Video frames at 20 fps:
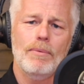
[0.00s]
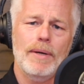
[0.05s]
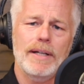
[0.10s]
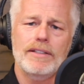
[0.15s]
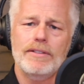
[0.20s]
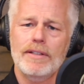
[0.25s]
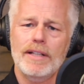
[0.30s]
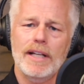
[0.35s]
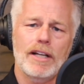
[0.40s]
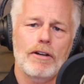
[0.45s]

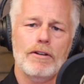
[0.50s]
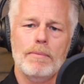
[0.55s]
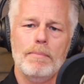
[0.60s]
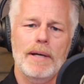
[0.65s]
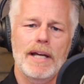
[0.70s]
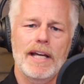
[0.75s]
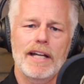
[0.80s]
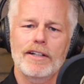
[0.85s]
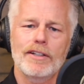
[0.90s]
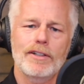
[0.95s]
Wait till they go to
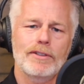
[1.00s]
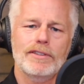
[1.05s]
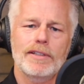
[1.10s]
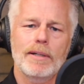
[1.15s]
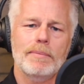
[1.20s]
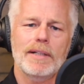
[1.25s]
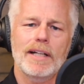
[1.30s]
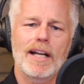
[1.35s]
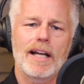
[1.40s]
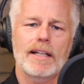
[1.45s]
bed and do
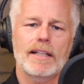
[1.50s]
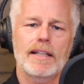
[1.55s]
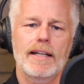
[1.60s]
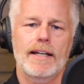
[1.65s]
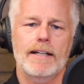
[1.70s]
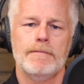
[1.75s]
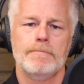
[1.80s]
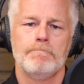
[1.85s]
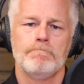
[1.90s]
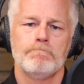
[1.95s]
something like
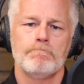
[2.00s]
that.